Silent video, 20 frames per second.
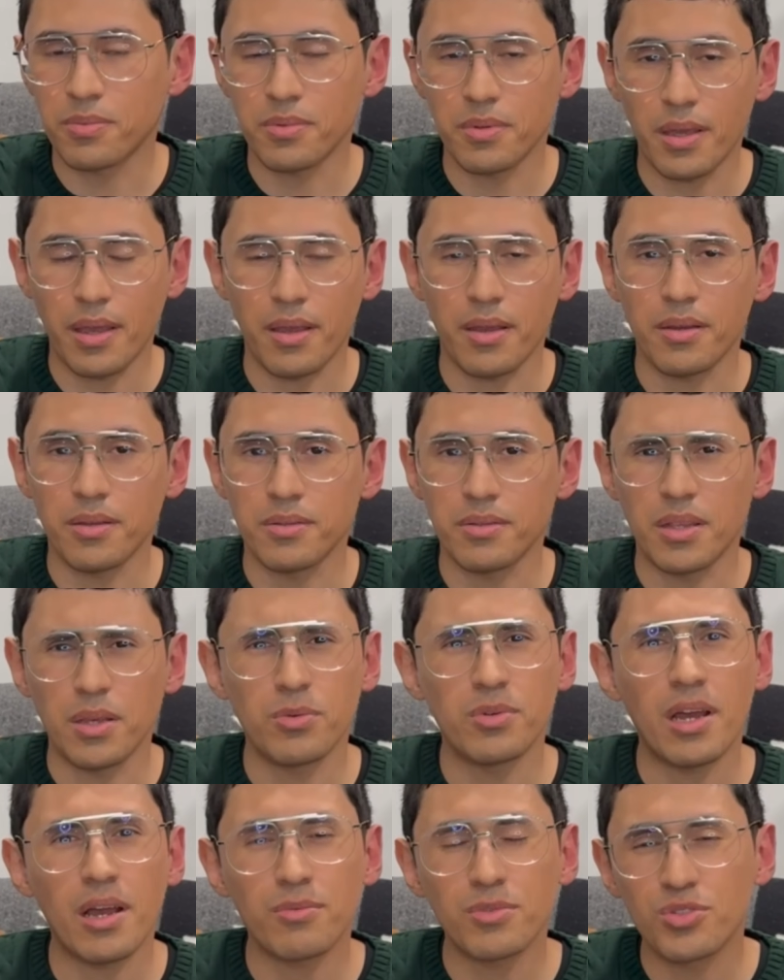and they
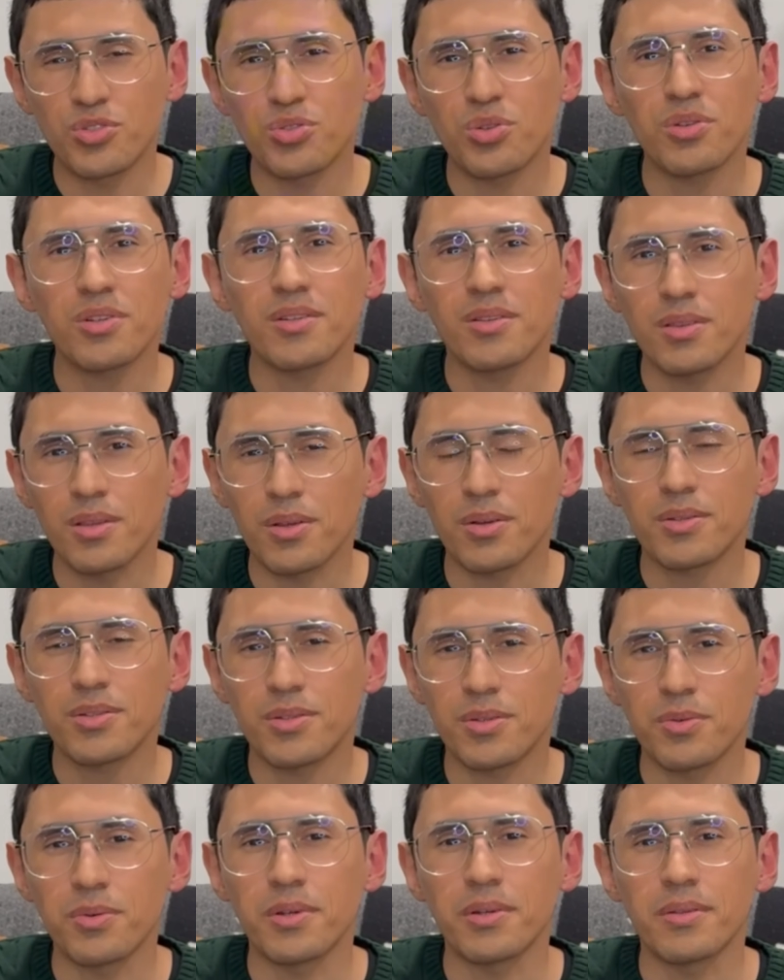would have a certain look
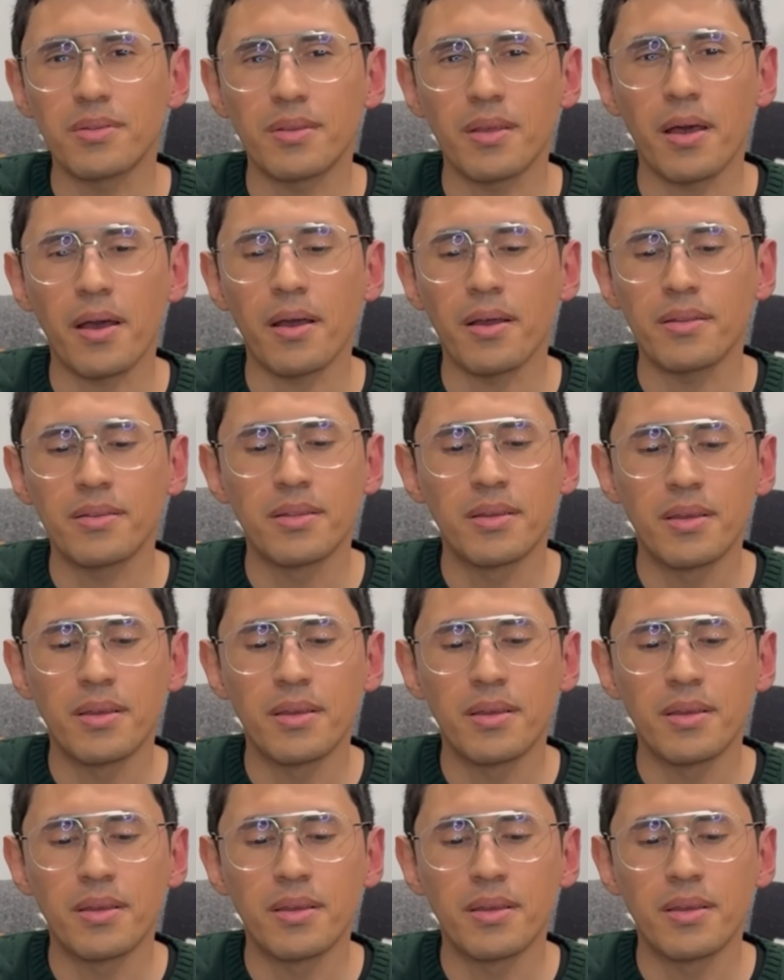to it that